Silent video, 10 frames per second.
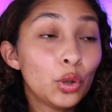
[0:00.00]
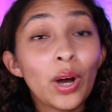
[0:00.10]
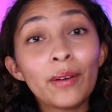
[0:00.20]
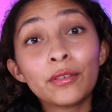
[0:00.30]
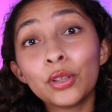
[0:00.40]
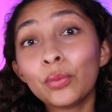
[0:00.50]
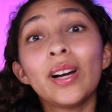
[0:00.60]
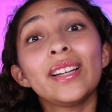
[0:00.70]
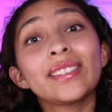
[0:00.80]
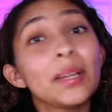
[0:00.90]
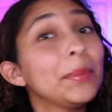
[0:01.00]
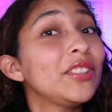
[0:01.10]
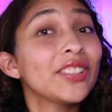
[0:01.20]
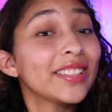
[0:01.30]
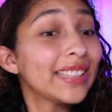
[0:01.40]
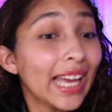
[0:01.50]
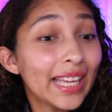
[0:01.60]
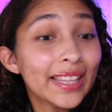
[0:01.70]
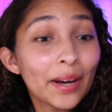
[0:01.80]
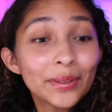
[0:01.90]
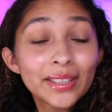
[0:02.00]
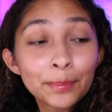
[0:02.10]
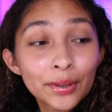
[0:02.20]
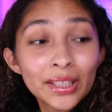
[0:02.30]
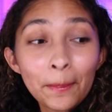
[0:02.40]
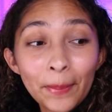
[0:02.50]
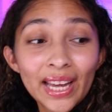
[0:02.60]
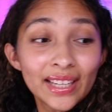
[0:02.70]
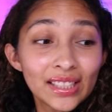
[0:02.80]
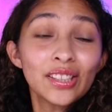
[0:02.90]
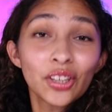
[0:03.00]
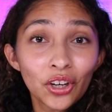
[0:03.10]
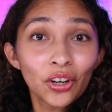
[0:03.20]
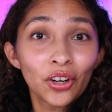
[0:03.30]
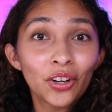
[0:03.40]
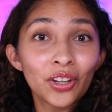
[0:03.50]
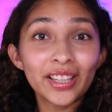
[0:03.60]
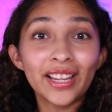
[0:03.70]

whoever it was, let me just say that was pretty petty girl.